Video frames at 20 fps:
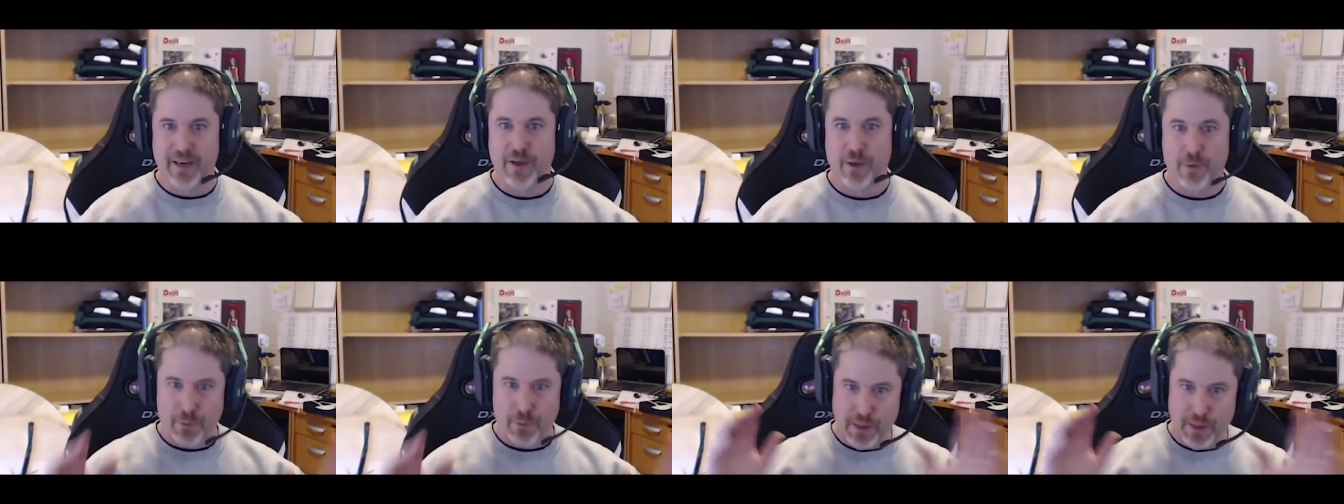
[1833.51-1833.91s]

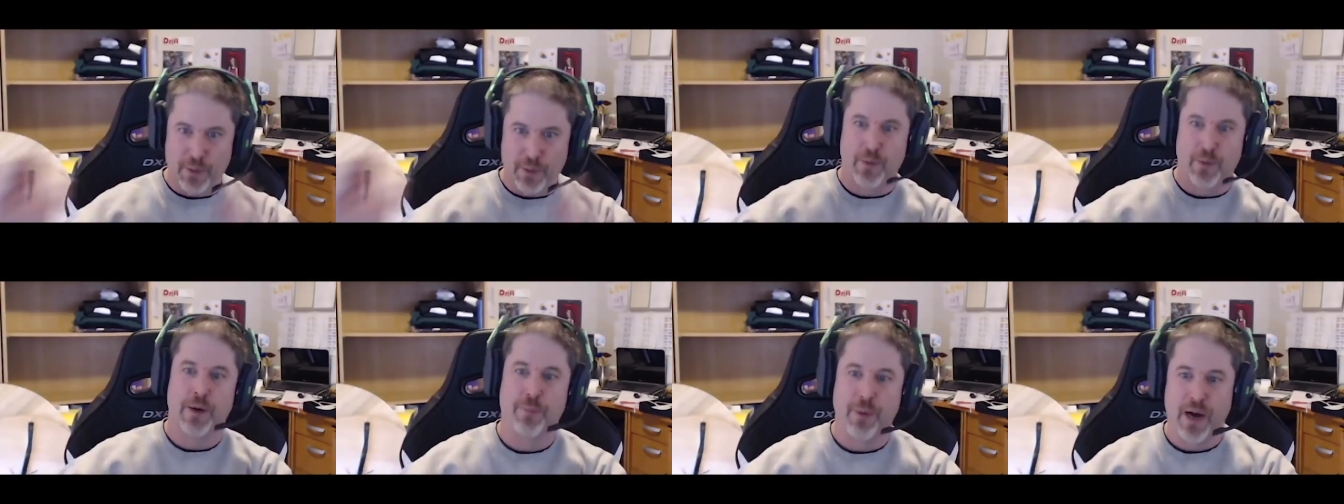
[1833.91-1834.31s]
You really
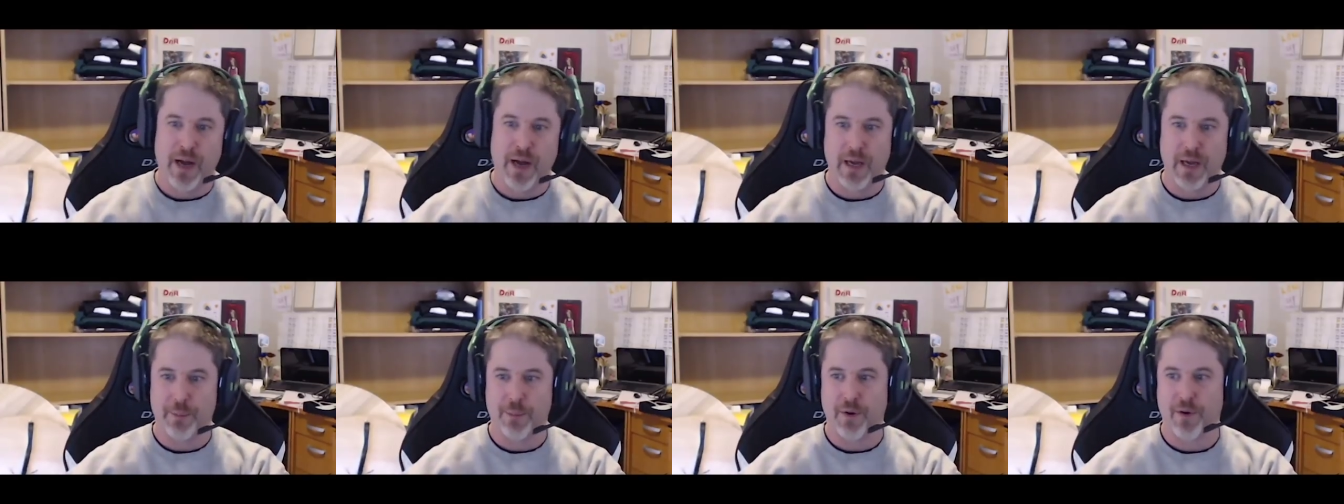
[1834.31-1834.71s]
want to
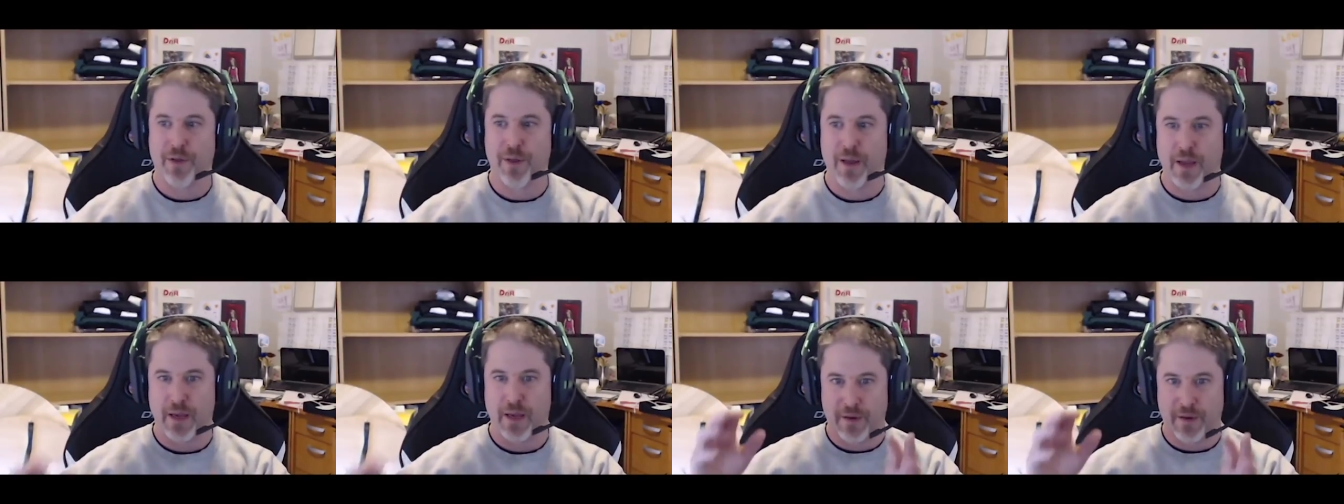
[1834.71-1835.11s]
buy up your
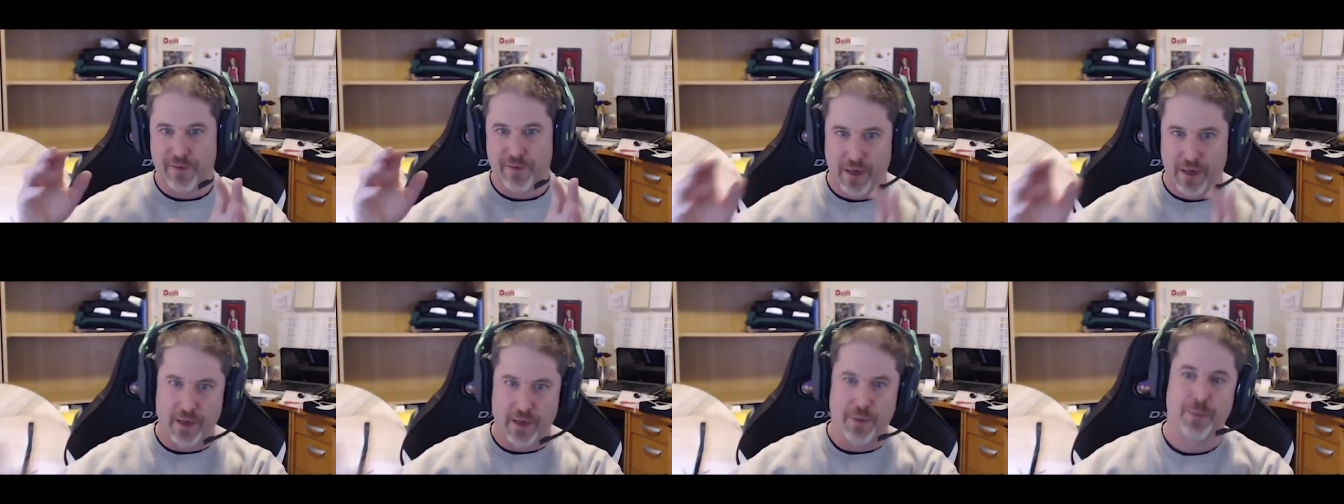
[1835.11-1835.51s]
thing. And if
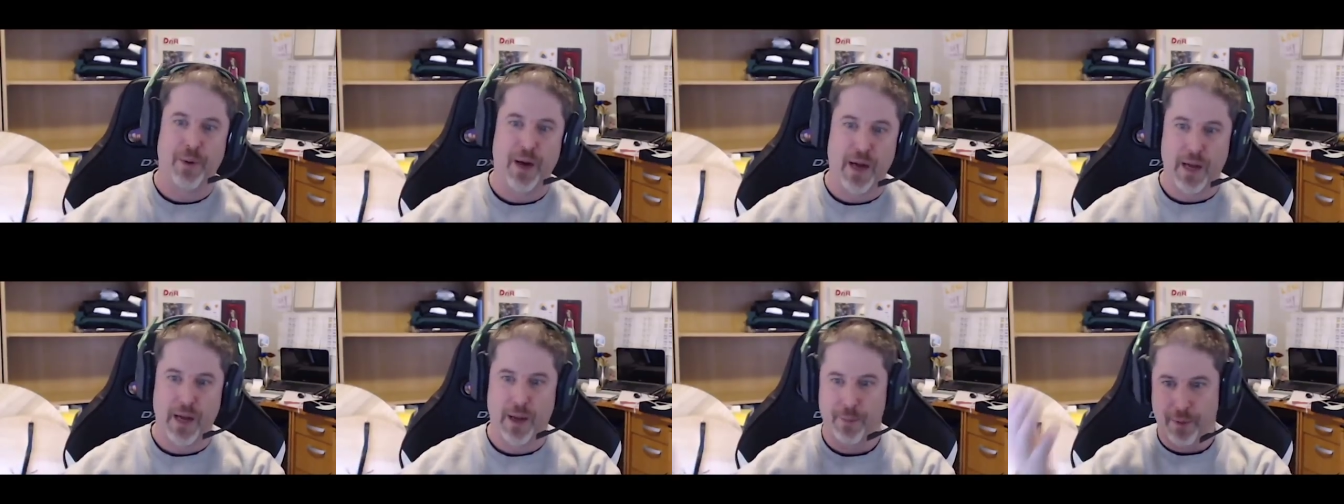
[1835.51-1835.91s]
you're going to
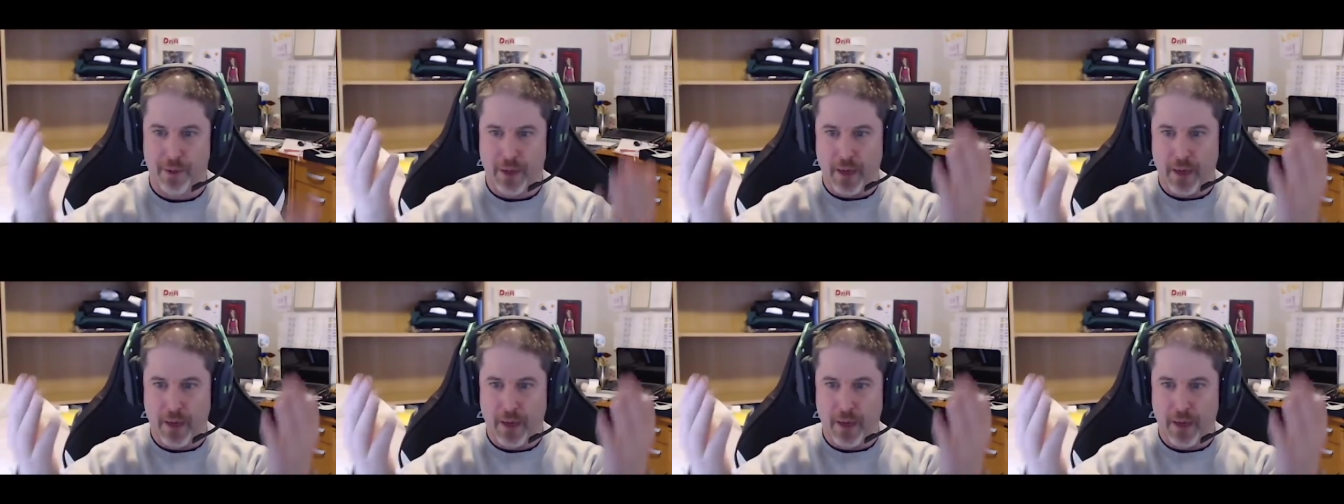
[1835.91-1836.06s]
buy up